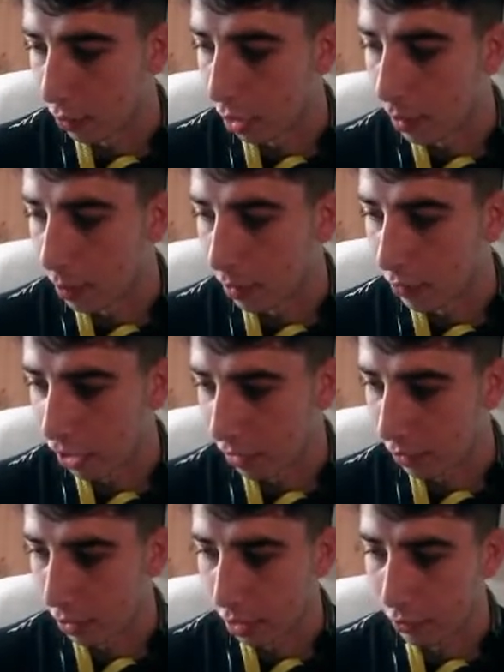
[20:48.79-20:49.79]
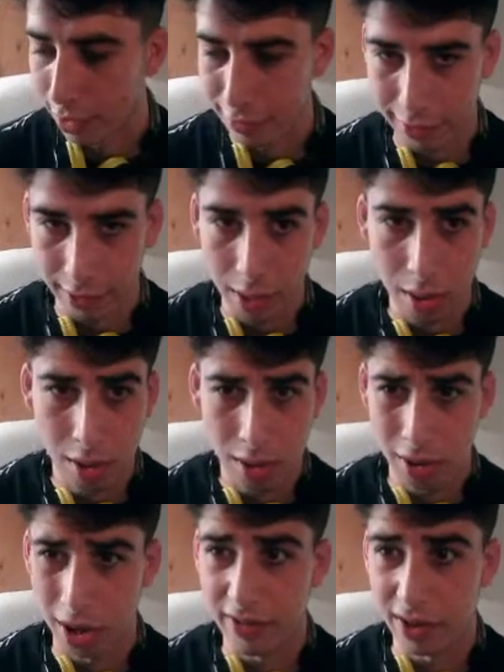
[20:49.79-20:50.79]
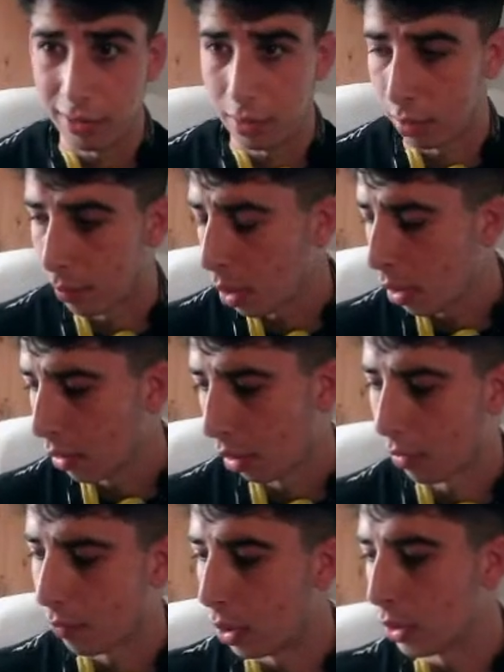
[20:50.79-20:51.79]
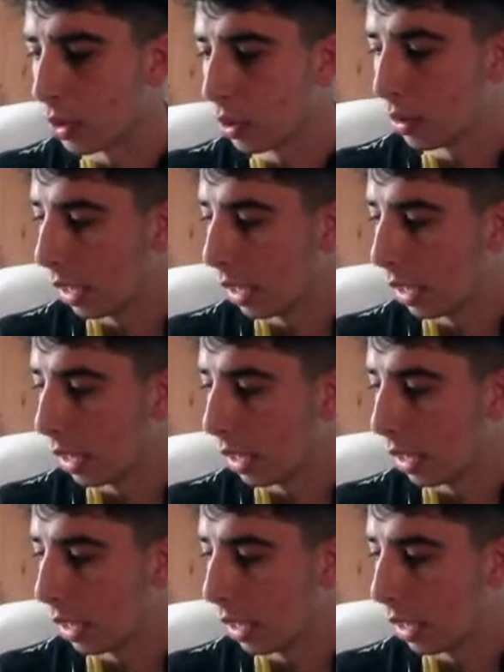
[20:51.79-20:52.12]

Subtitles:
probably my favorite thing in wrestling of all time that I've watched.